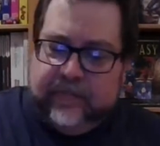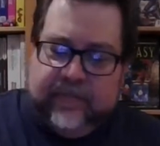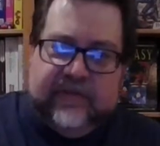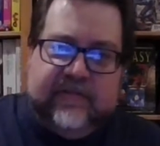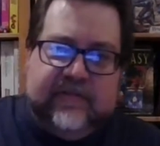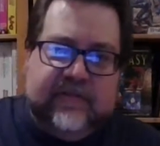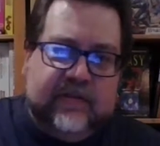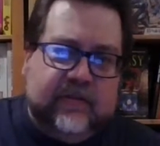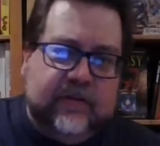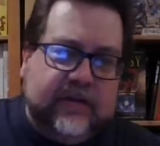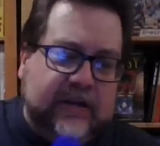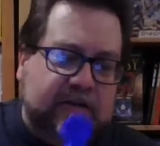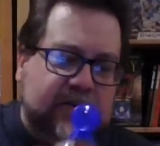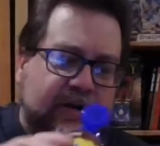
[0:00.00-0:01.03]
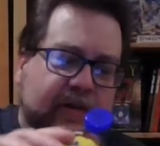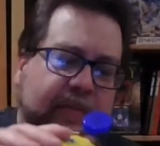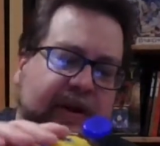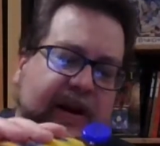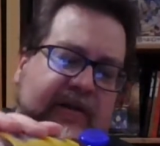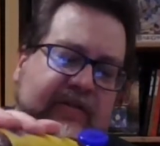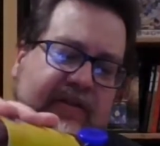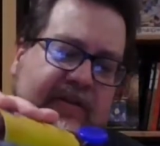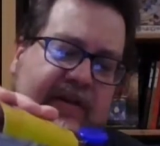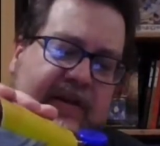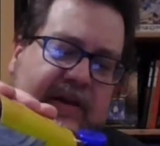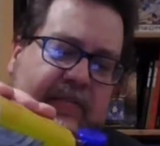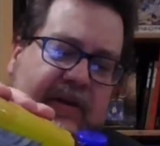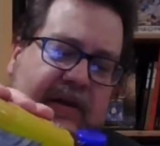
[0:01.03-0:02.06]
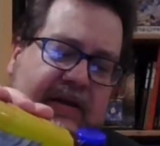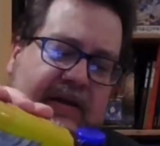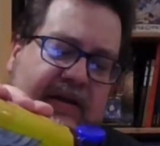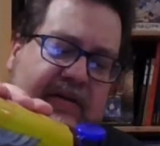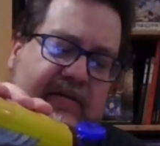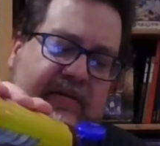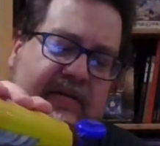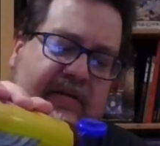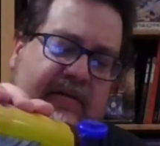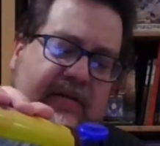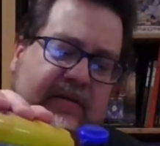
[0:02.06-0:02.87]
This is looking dark, but I actually think I may need to